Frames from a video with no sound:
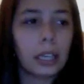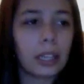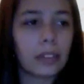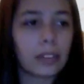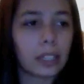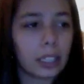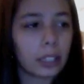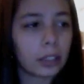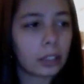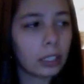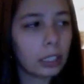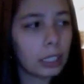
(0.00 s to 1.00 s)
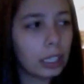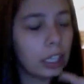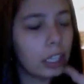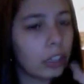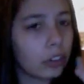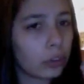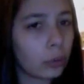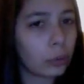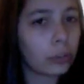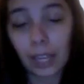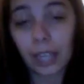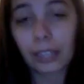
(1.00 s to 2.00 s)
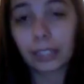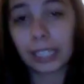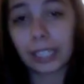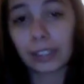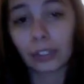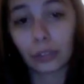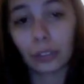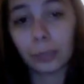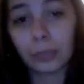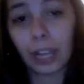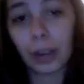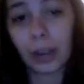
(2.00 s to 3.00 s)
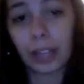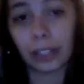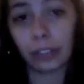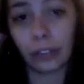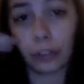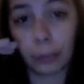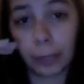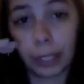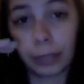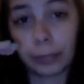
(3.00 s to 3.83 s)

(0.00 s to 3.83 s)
it's like, it's so creepy. Like, there's creeped out and then there's me.